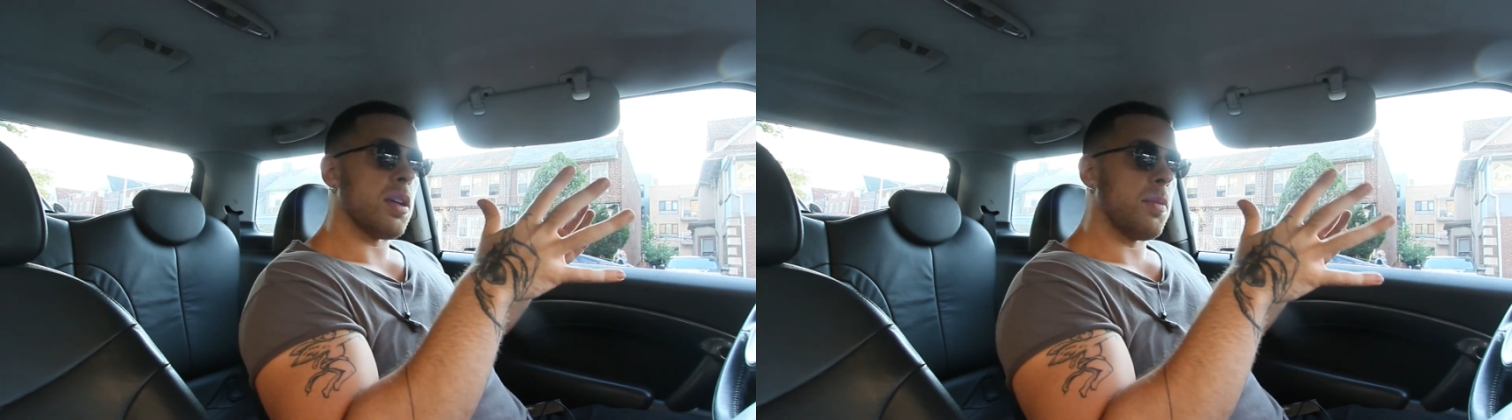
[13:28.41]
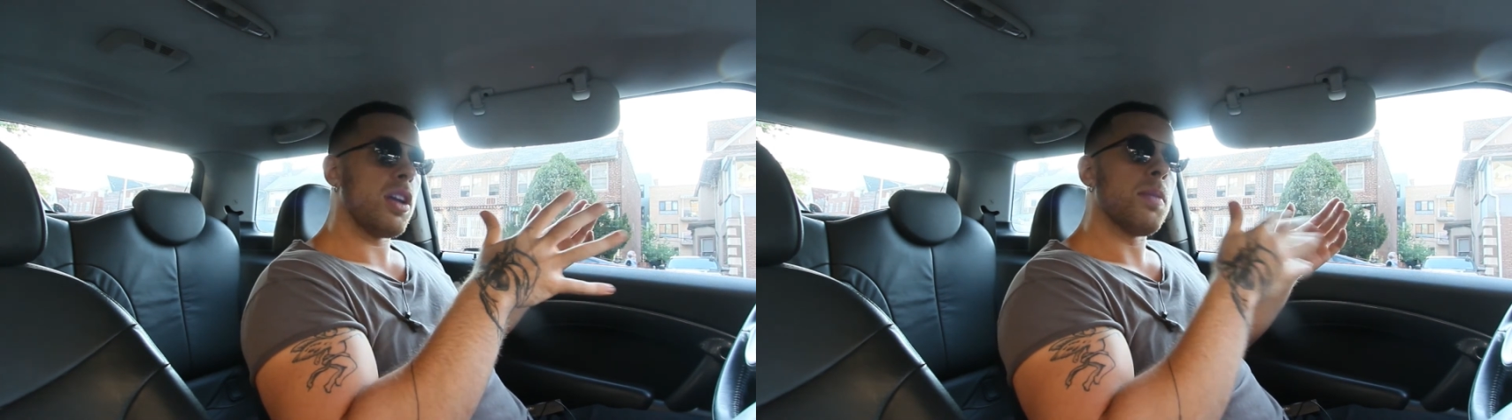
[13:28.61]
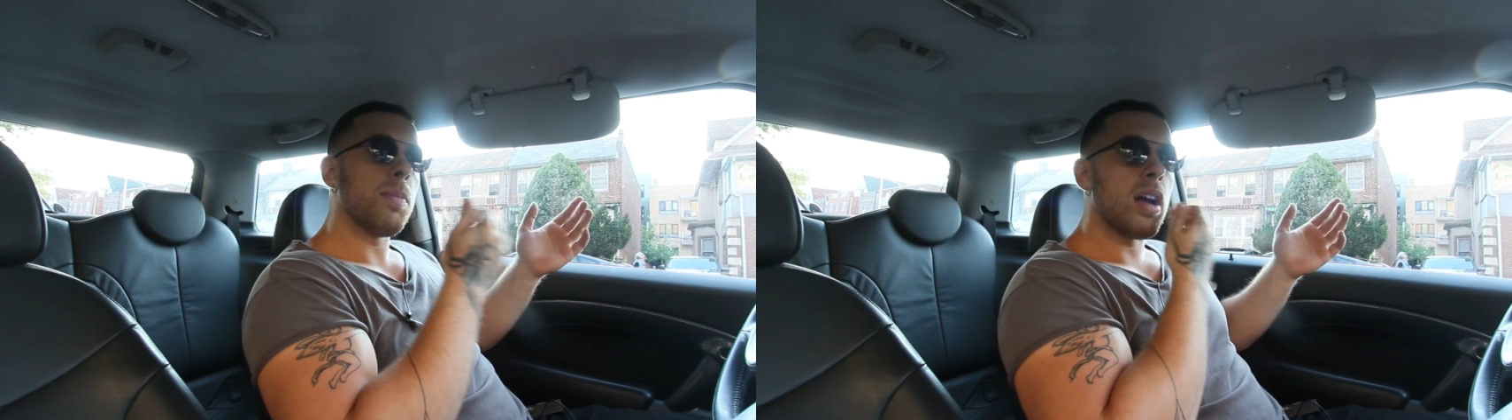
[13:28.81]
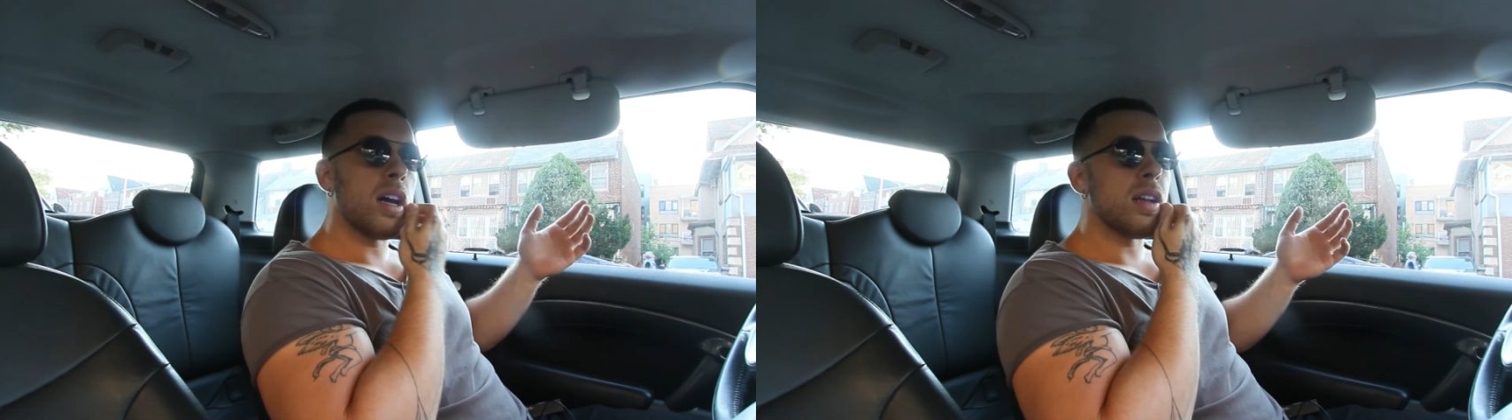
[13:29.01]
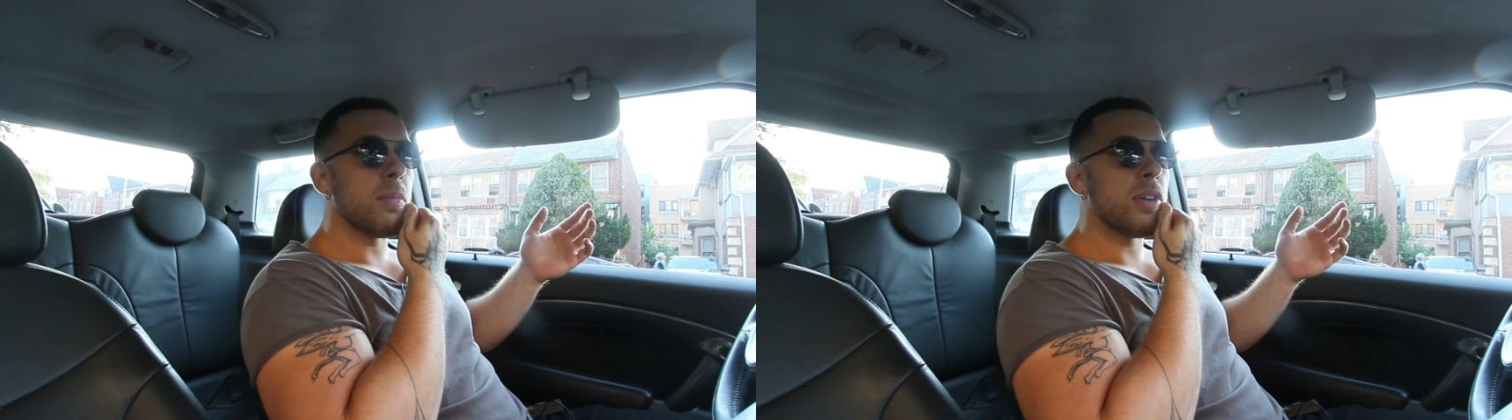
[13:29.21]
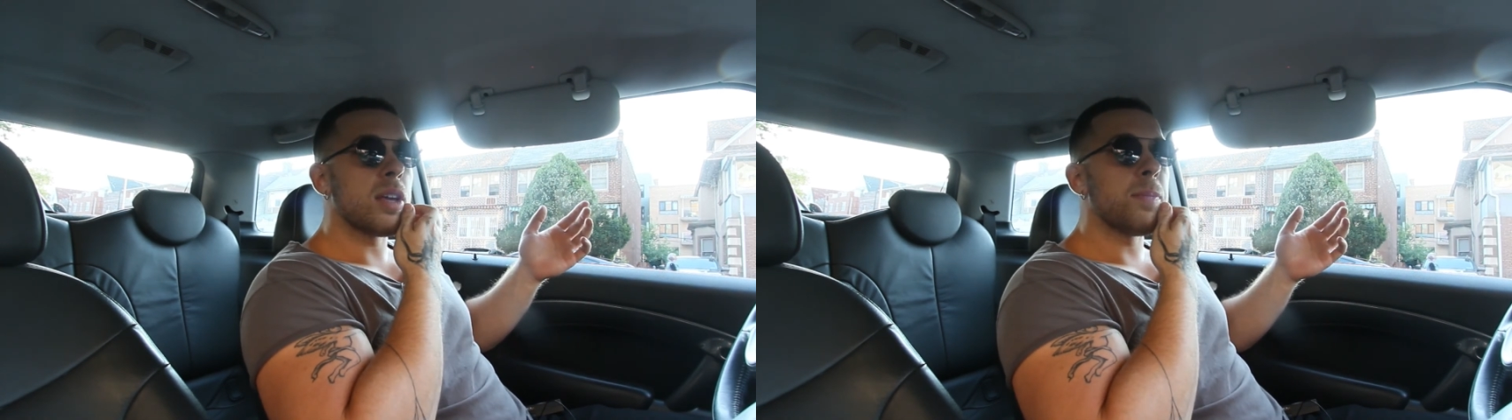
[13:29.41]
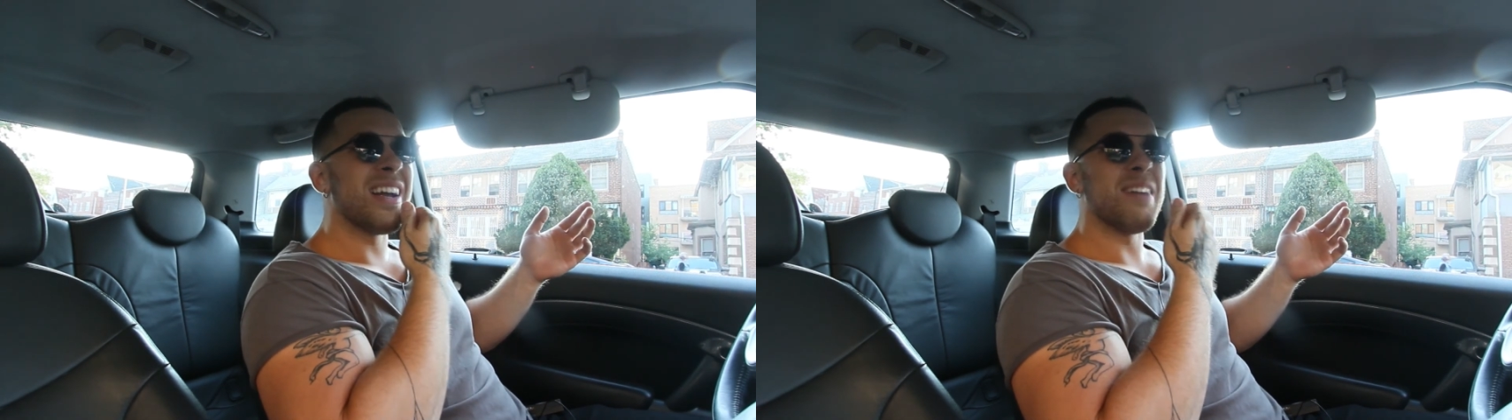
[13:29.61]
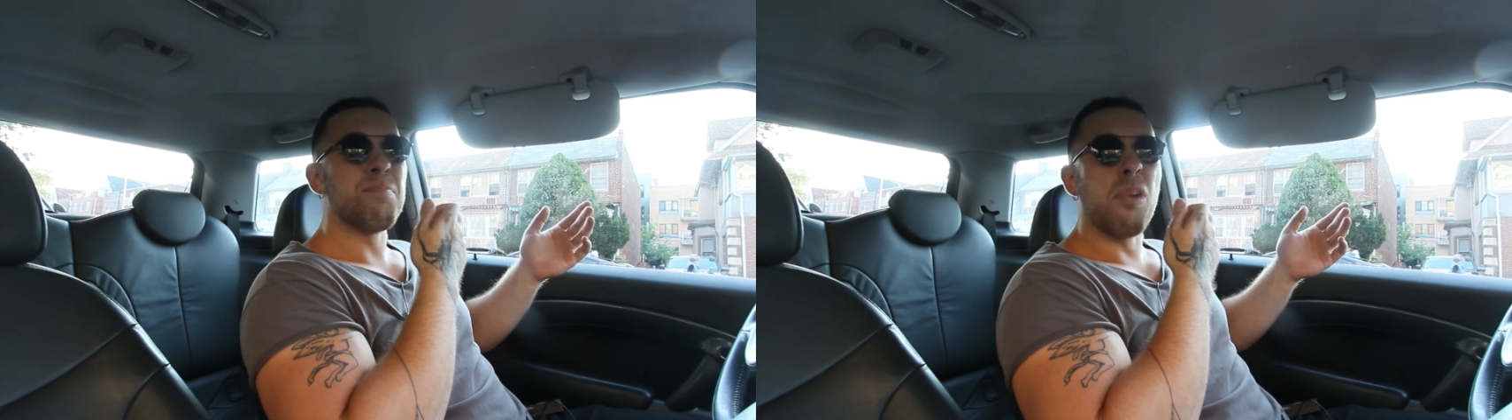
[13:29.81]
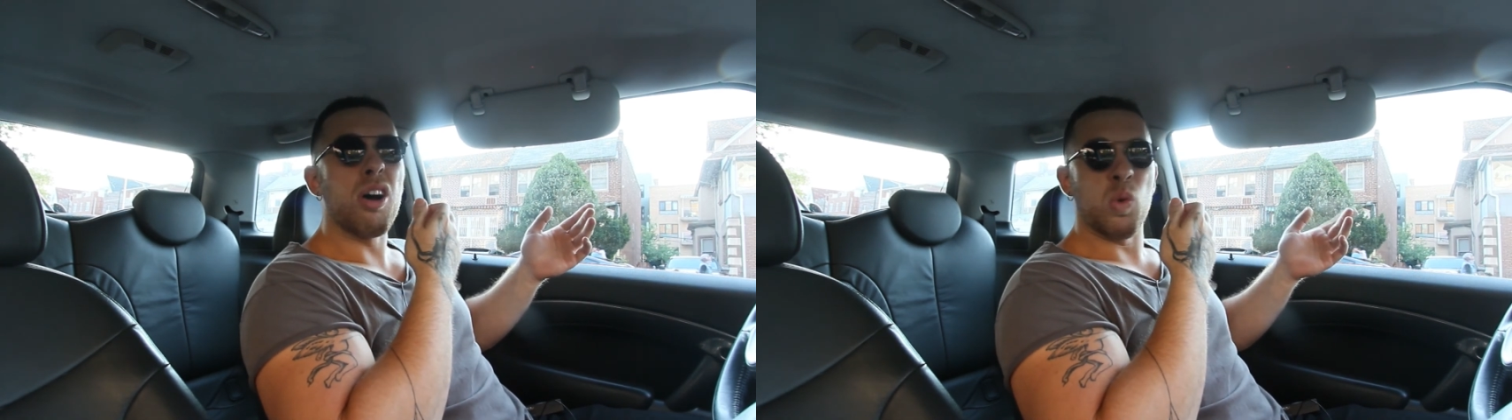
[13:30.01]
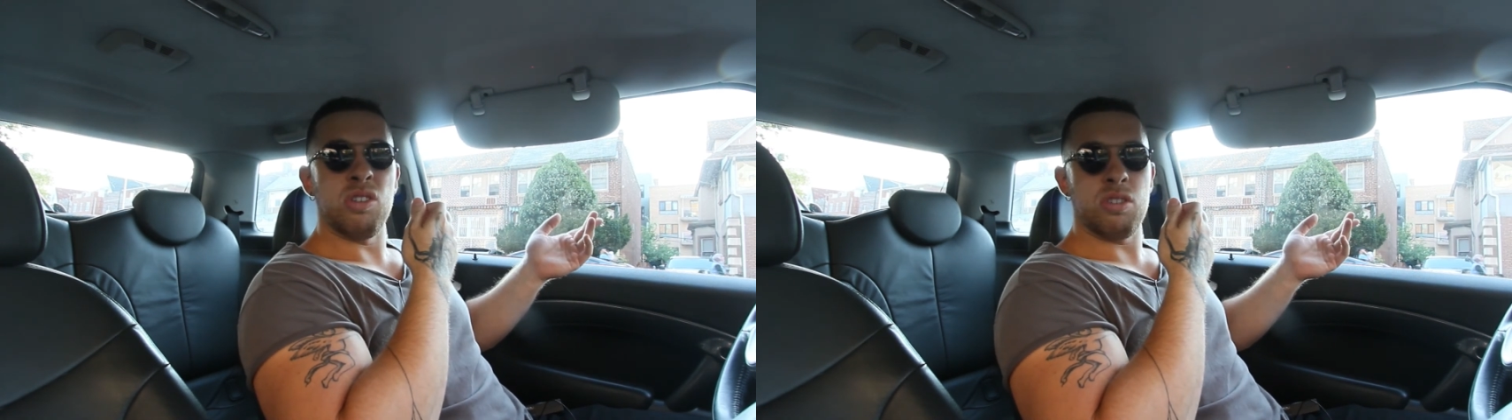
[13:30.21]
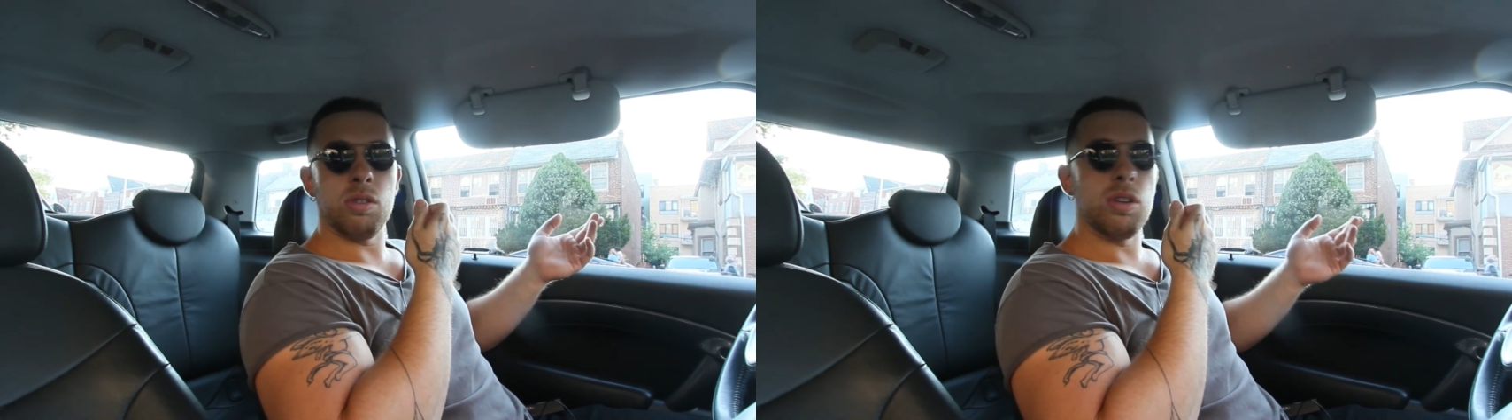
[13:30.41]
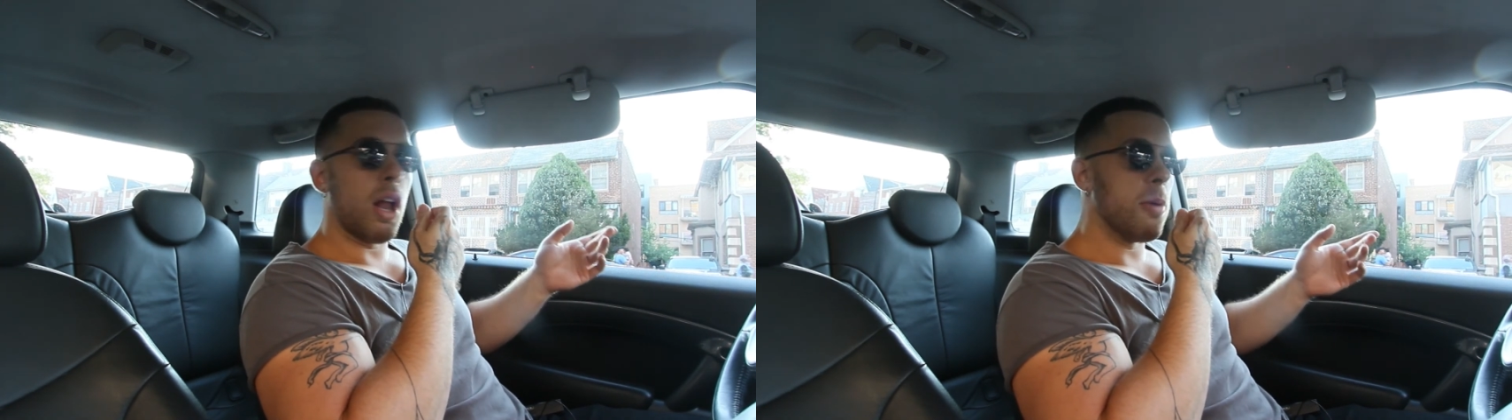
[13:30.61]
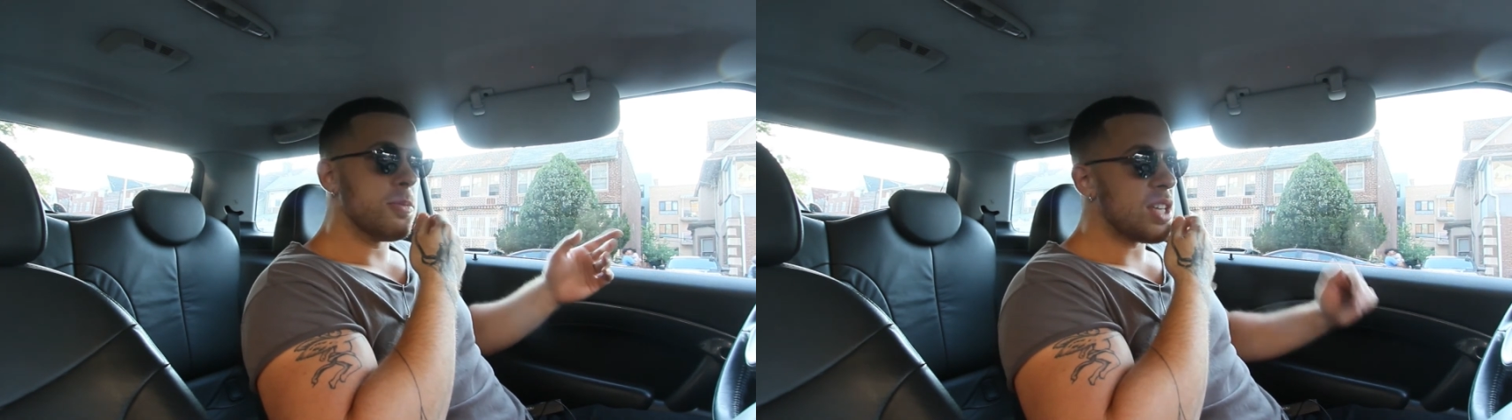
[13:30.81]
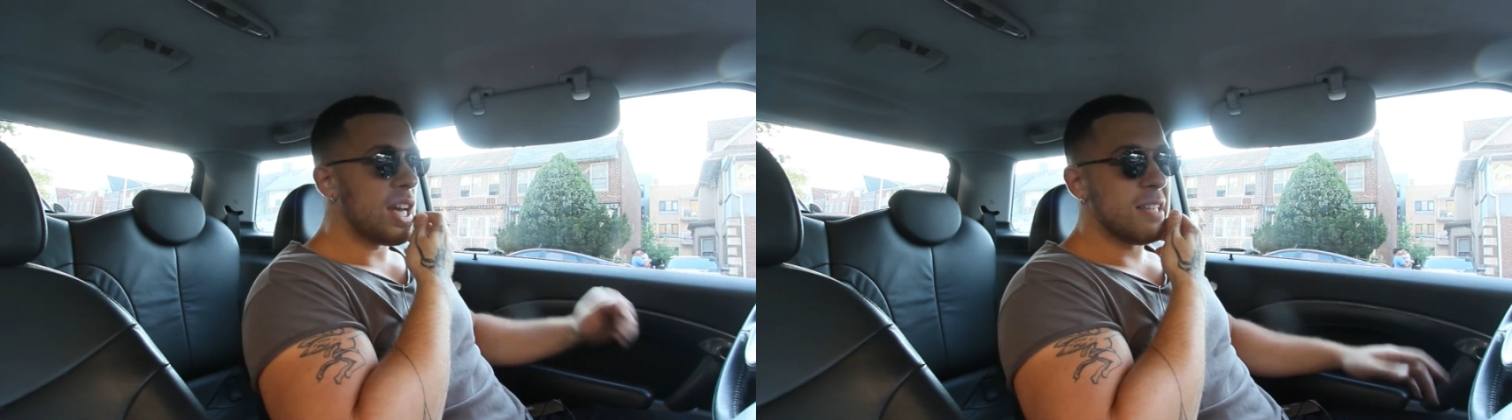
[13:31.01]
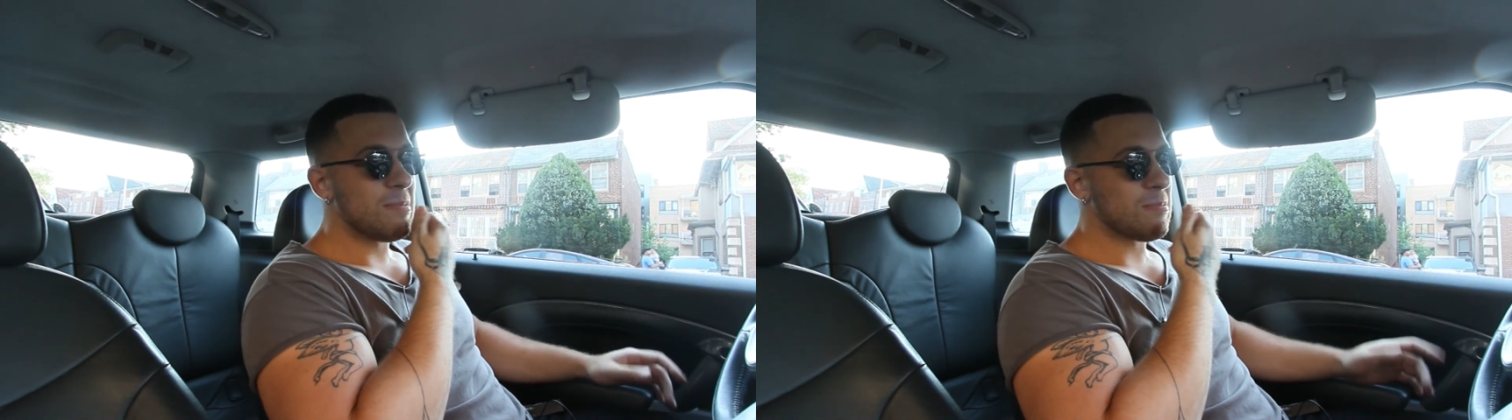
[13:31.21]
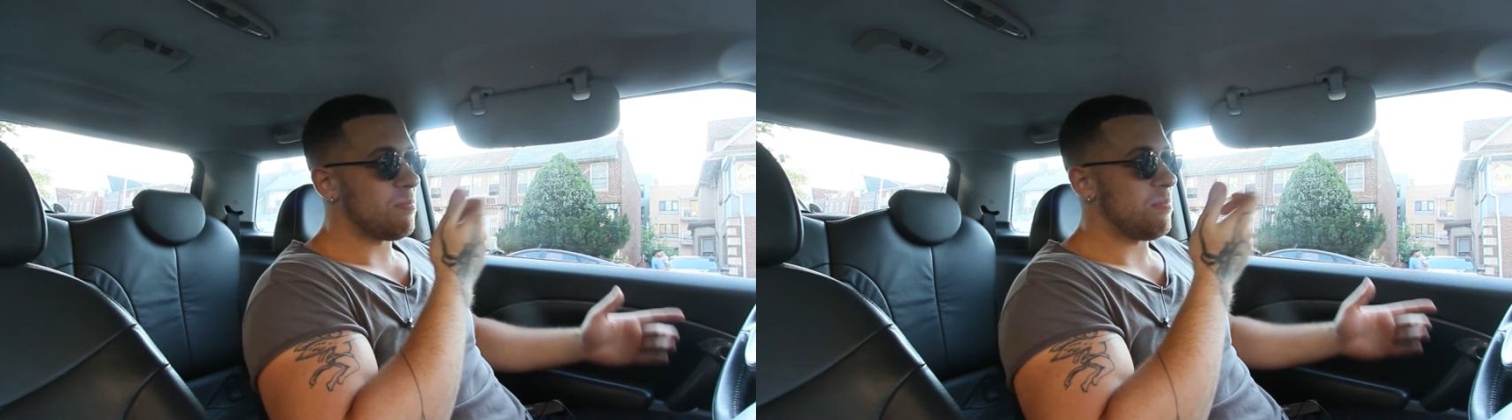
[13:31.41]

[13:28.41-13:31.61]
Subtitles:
I'm gonna keep it a buck with you, you know what I'm saying?